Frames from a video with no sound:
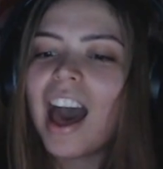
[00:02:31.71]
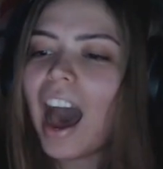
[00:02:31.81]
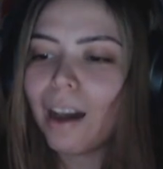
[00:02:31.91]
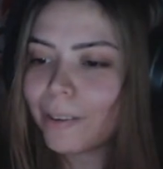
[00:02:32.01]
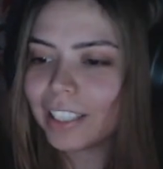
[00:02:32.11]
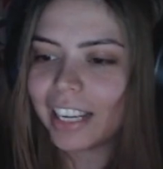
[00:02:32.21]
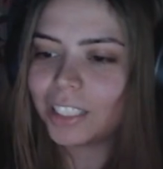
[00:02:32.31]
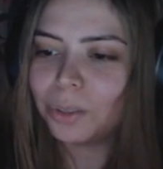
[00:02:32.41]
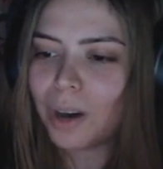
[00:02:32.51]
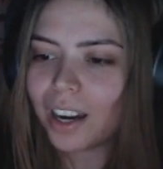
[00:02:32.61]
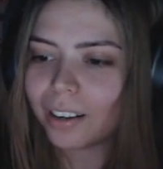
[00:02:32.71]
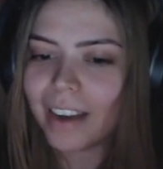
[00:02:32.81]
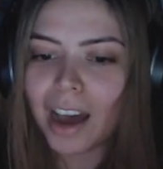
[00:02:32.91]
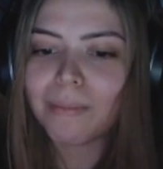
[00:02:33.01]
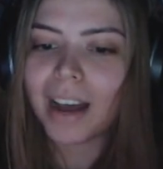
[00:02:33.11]
I would like to walk
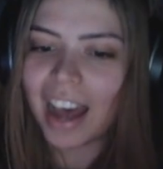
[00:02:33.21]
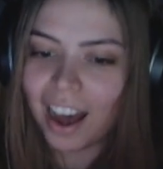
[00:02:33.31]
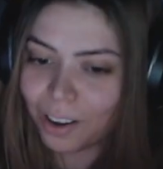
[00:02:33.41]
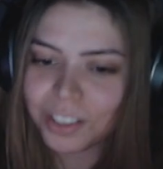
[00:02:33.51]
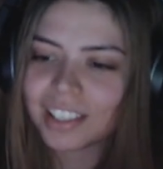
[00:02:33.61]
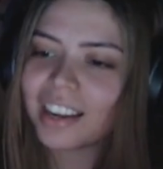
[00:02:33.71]
around my house